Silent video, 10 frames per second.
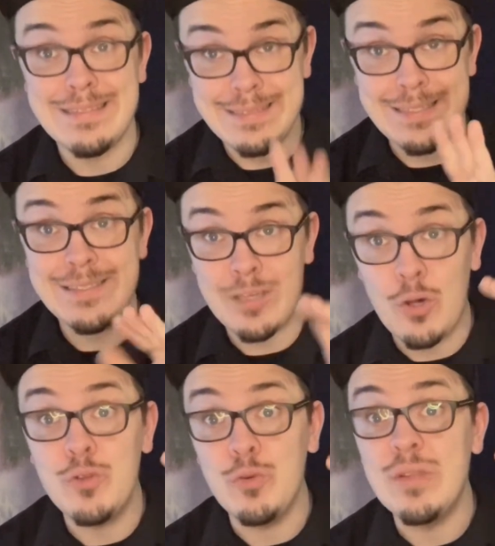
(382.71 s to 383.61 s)
This is a
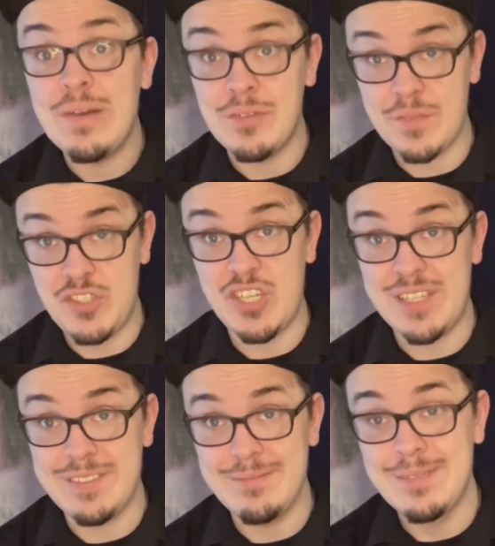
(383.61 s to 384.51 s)
whole new level of
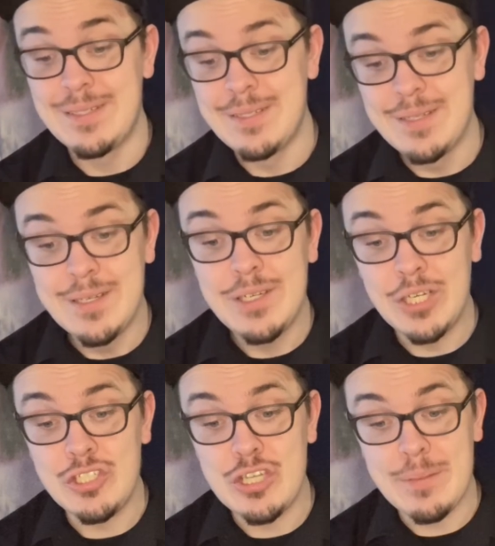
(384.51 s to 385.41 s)
shit.
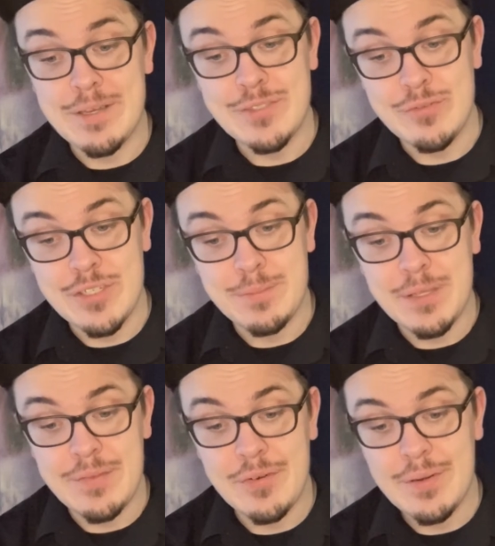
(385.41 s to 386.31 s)
Good job, Exorcist
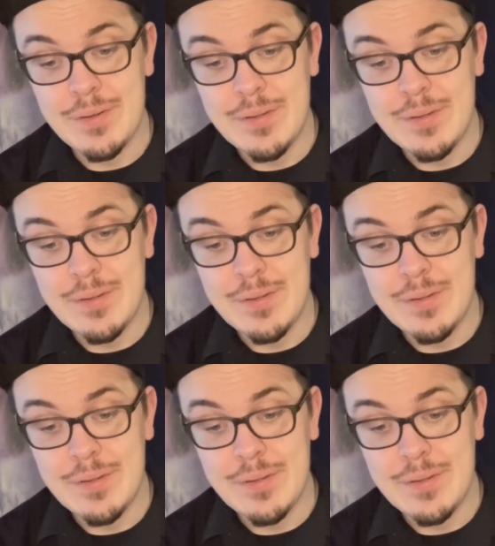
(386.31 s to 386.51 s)
Believer.